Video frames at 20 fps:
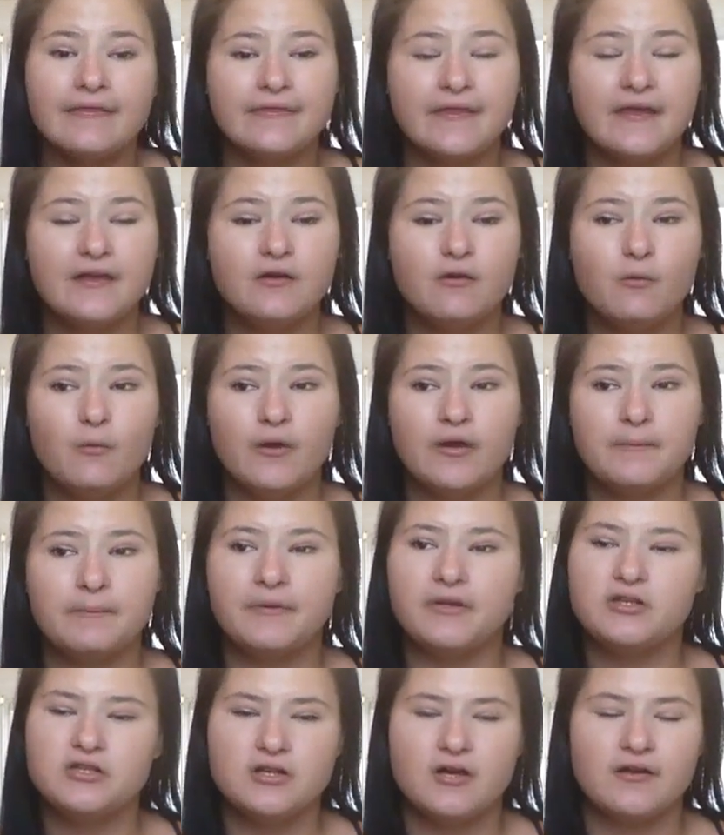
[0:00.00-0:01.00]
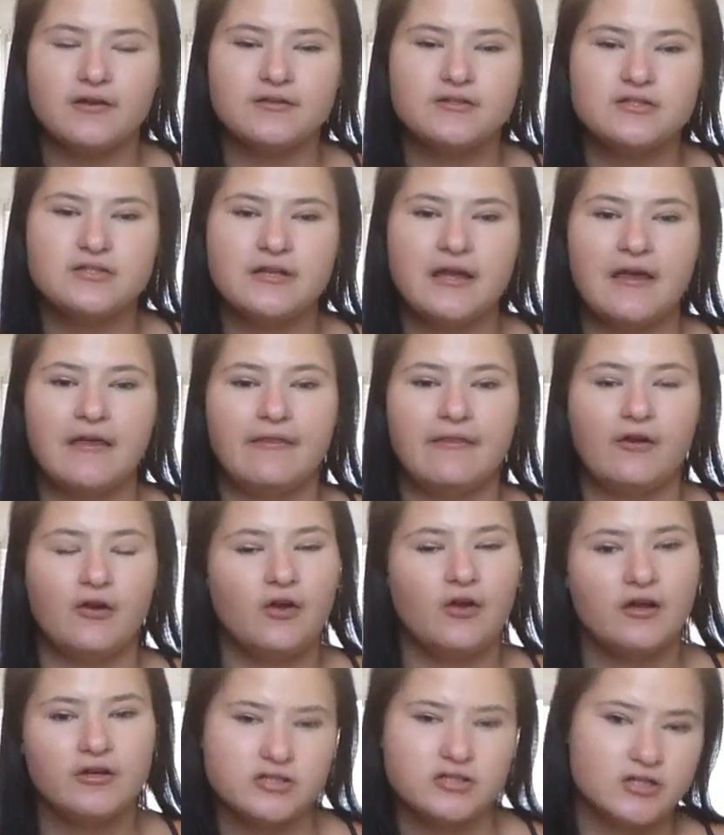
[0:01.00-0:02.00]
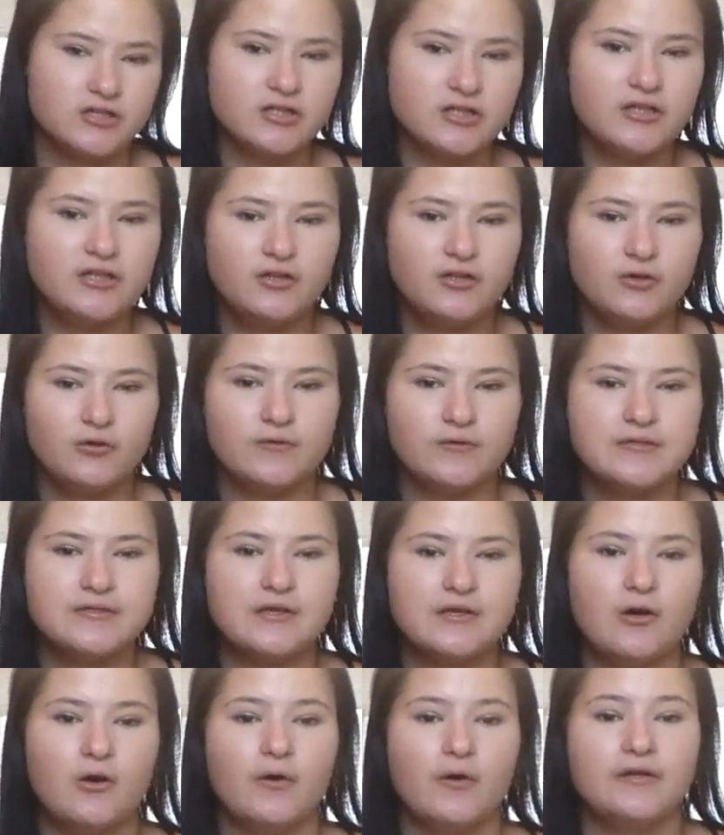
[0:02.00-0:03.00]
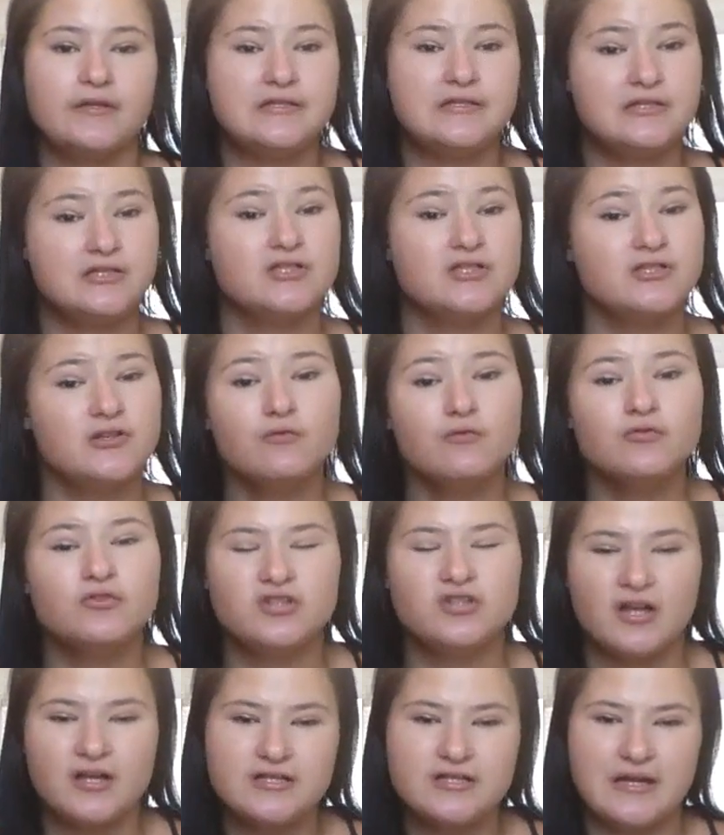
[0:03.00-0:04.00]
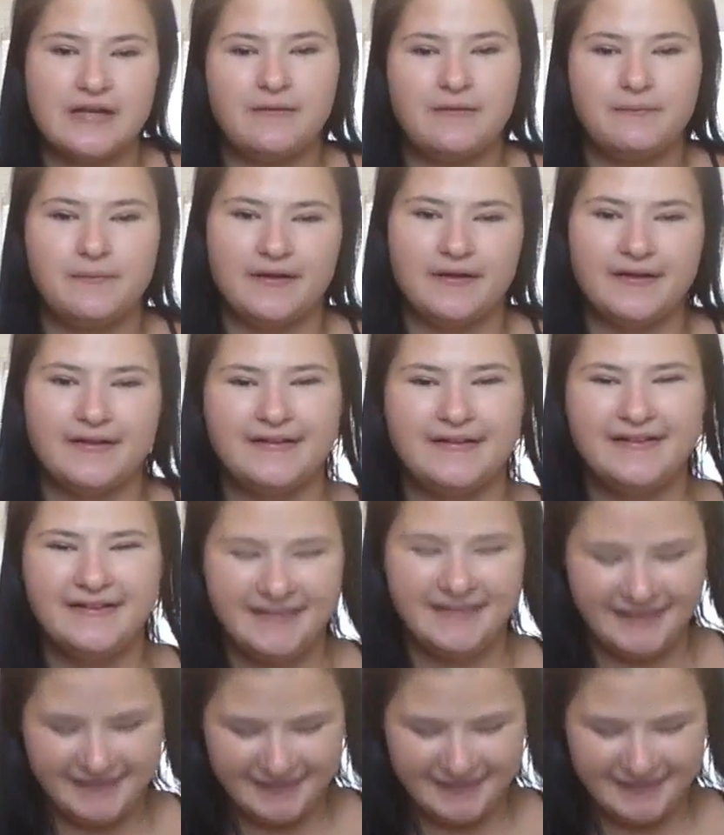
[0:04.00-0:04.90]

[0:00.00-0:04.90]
they don't want to be judged, and they're not judging you, so just don't judge anybody.